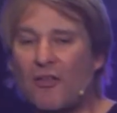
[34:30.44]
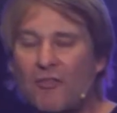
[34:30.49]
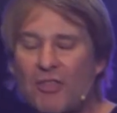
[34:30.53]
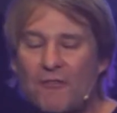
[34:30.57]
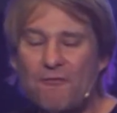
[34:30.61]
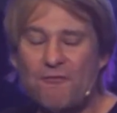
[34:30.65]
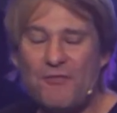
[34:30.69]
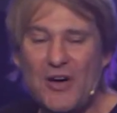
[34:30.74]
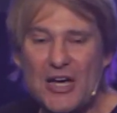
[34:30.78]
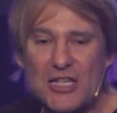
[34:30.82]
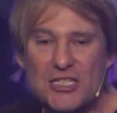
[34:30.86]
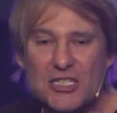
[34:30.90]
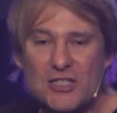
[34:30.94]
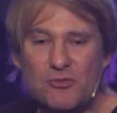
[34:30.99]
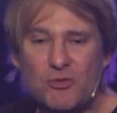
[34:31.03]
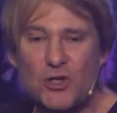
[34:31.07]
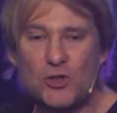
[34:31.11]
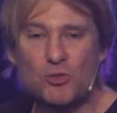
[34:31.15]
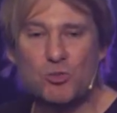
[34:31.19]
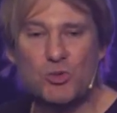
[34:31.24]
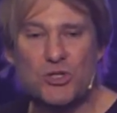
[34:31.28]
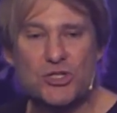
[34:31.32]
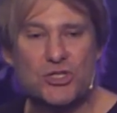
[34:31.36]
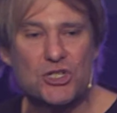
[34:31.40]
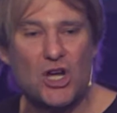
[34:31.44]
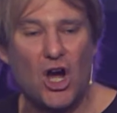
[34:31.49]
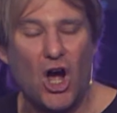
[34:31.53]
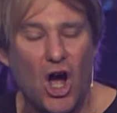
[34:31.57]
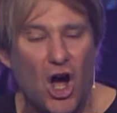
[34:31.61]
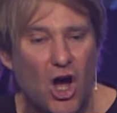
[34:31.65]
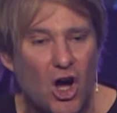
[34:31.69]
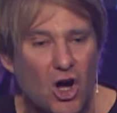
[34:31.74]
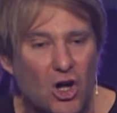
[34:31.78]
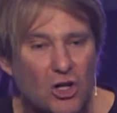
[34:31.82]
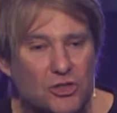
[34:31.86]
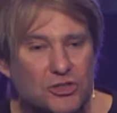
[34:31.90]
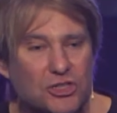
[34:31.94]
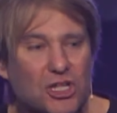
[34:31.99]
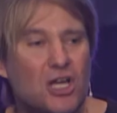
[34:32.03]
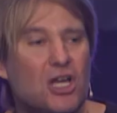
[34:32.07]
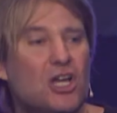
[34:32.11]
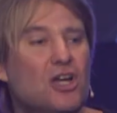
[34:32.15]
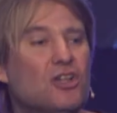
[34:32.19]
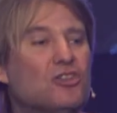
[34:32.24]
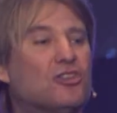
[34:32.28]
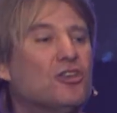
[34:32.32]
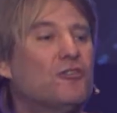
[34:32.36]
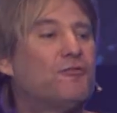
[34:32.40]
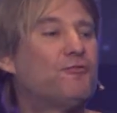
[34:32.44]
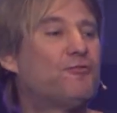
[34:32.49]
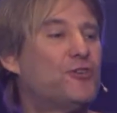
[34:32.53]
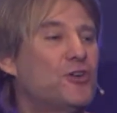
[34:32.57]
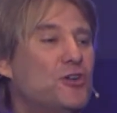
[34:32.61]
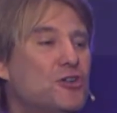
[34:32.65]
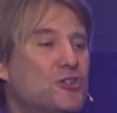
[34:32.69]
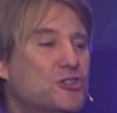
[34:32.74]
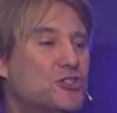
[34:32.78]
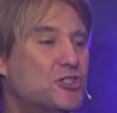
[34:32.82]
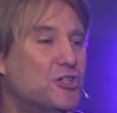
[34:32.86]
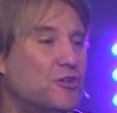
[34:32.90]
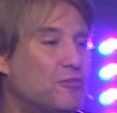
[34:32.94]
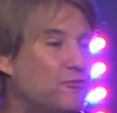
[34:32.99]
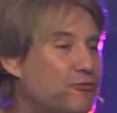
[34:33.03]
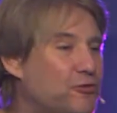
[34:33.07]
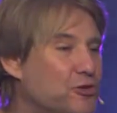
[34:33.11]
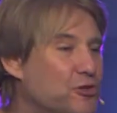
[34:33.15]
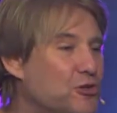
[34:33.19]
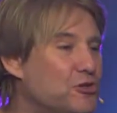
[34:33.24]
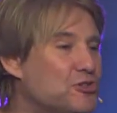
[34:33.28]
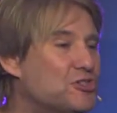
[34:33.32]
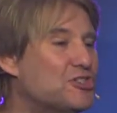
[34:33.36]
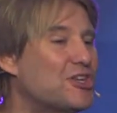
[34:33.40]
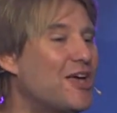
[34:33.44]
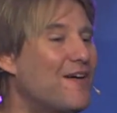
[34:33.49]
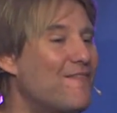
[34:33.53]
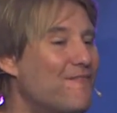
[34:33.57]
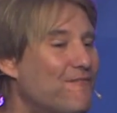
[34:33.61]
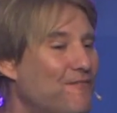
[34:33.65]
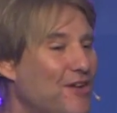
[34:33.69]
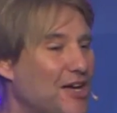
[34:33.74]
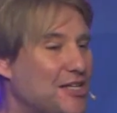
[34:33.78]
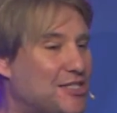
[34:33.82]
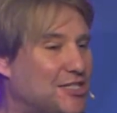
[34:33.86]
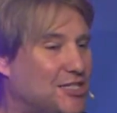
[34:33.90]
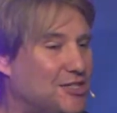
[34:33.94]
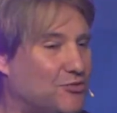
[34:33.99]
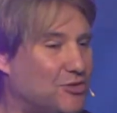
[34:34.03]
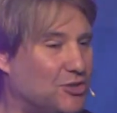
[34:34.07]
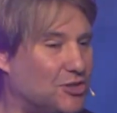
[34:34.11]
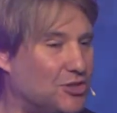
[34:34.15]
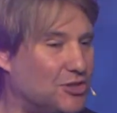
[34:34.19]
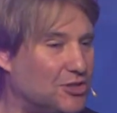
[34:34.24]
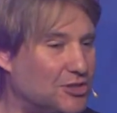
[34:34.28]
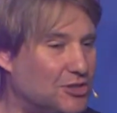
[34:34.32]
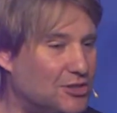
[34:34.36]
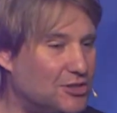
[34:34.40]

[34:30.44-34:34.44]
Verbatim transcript: the festivals was called the First Fruits Festival.